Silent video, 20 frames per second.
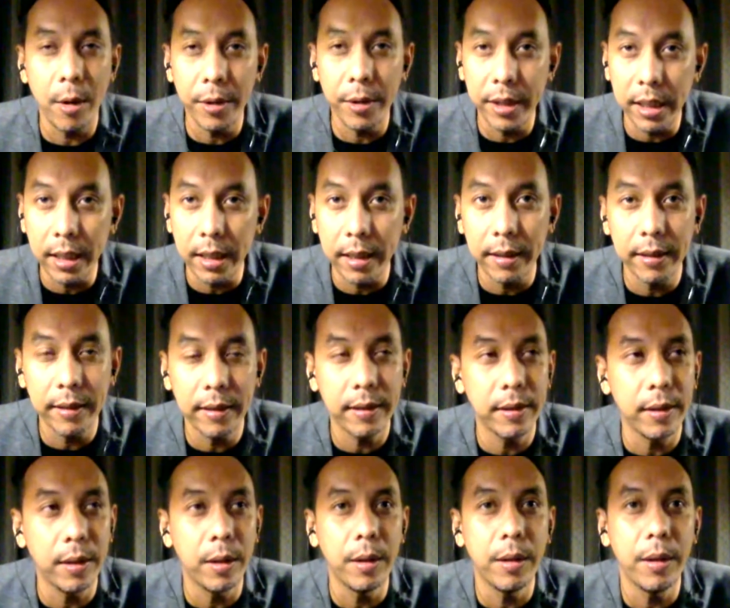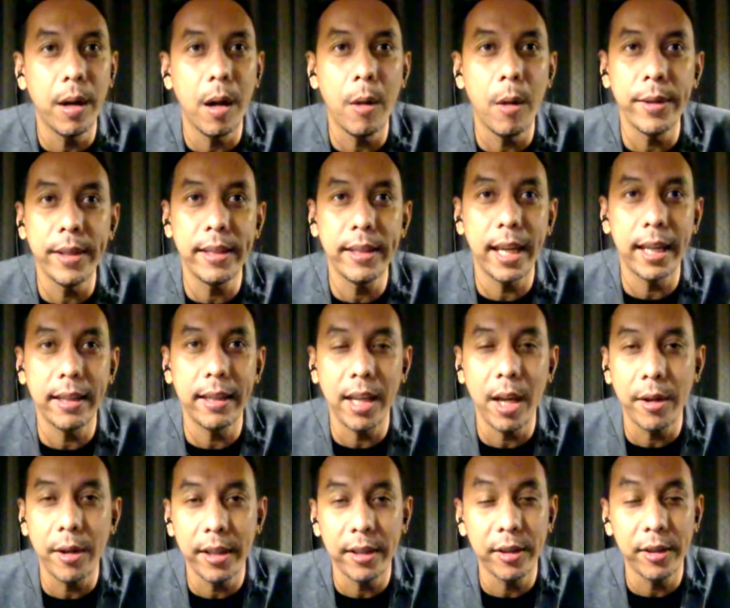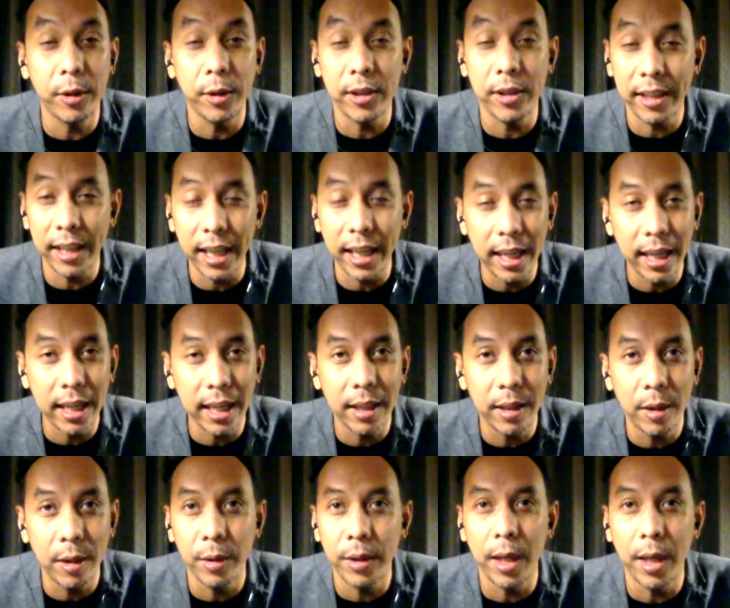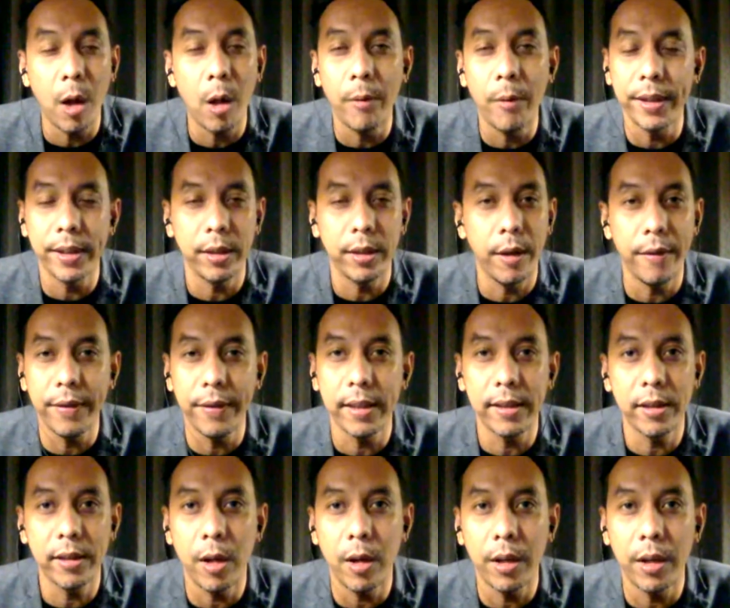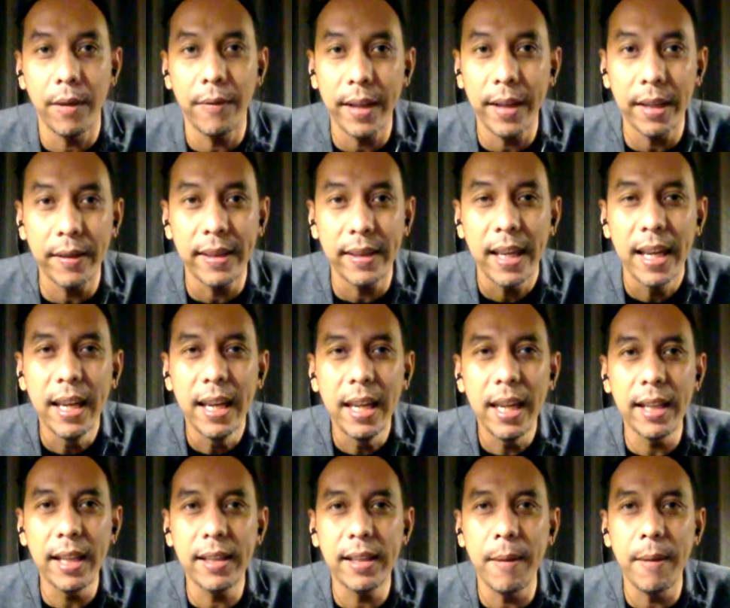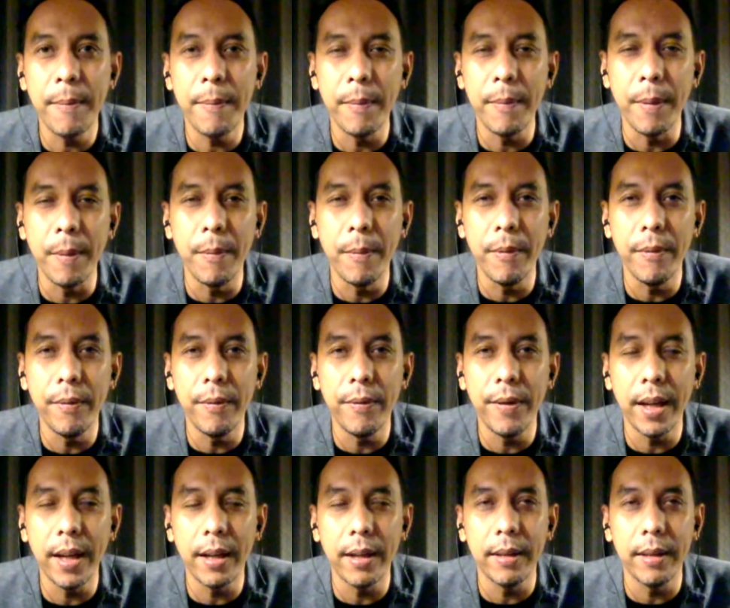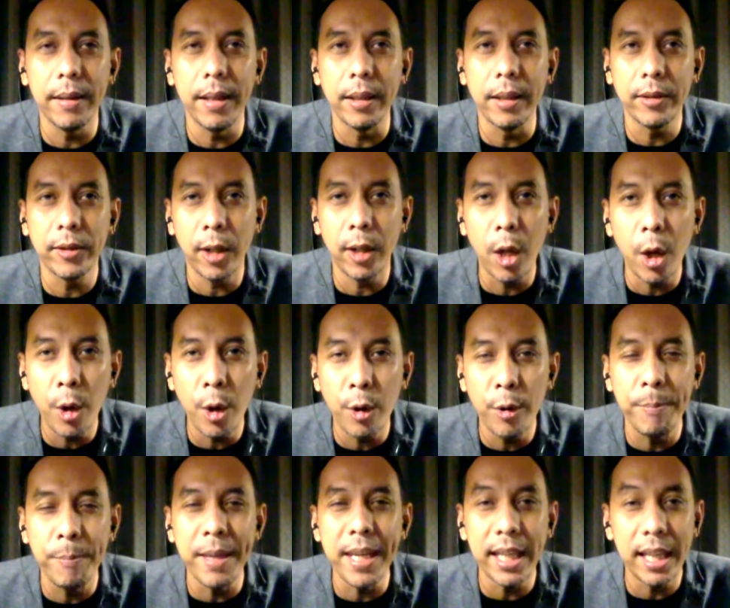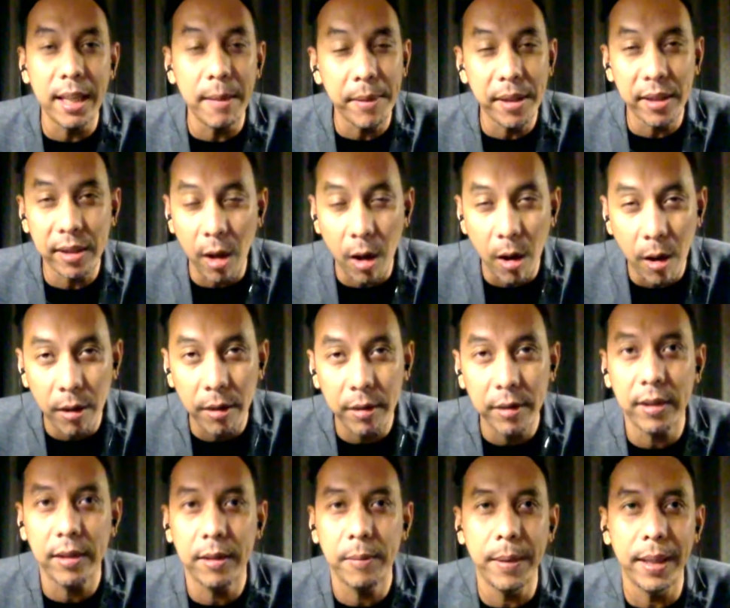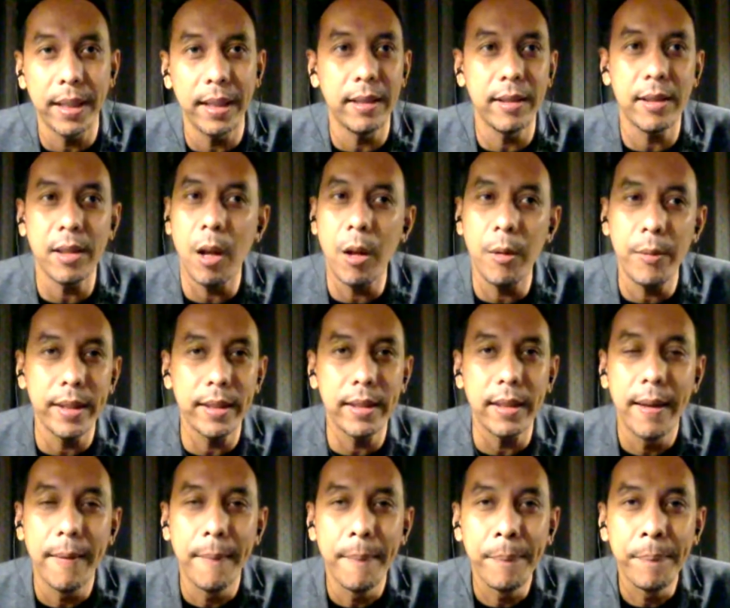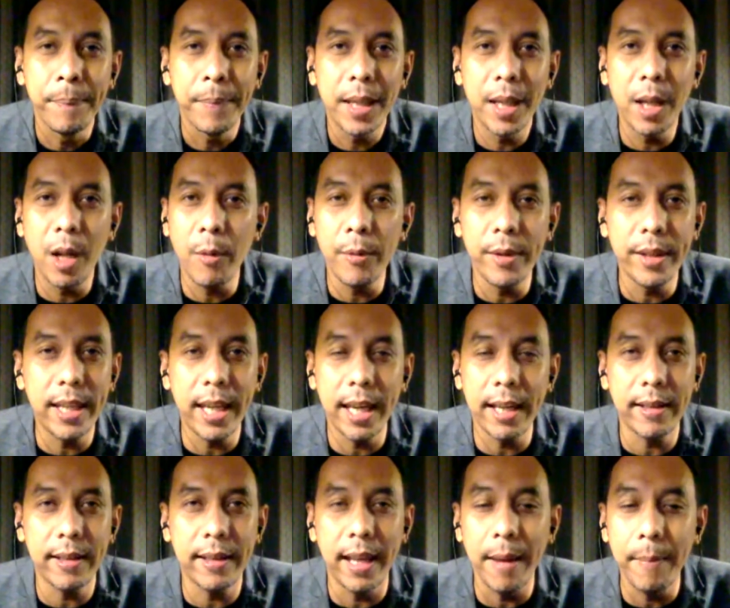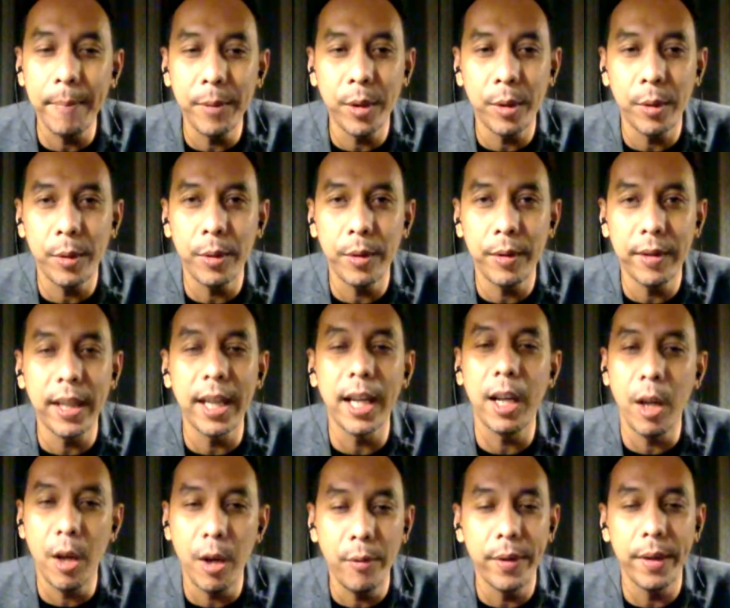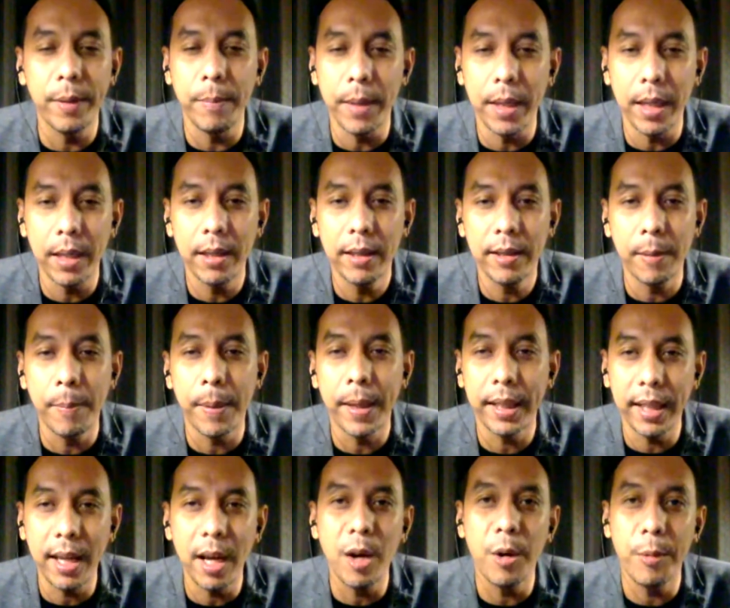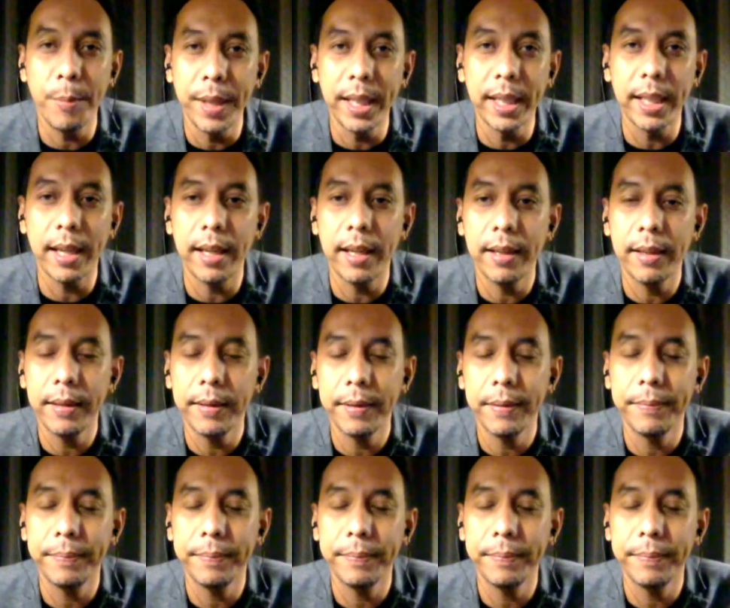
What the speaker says: the audience, you know, always get the audience to sing, you know, they always love the song. Even it's a slow, medium songs, but it always gets them to sing along with me, Seperti Yang Kau Minta.